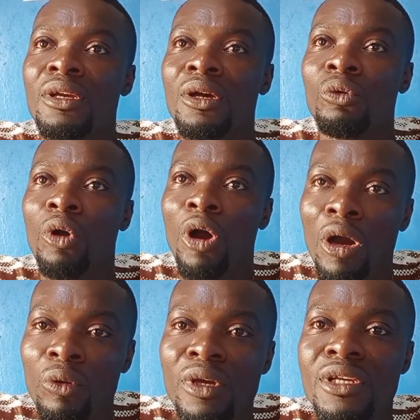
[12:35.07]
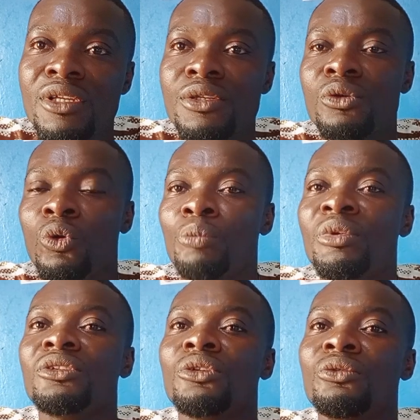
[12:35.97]
We're always
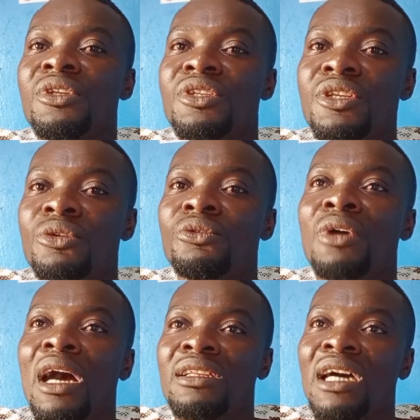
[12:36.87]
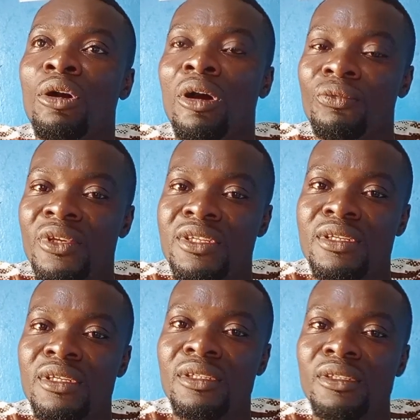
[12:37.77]
hoping to receive you at our office.
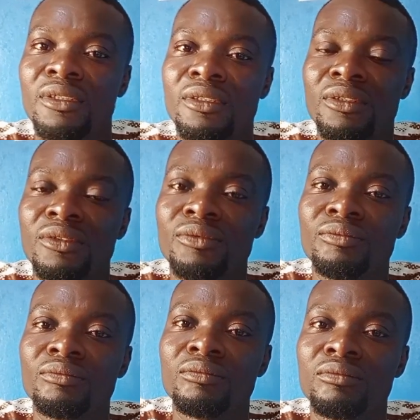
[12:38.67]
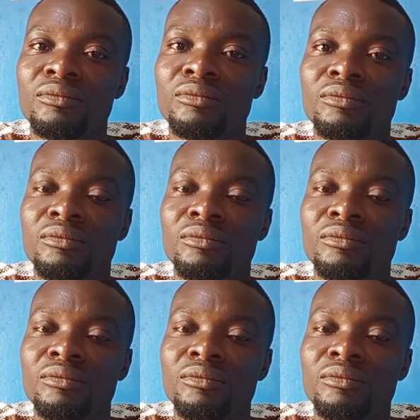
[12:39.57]
His name is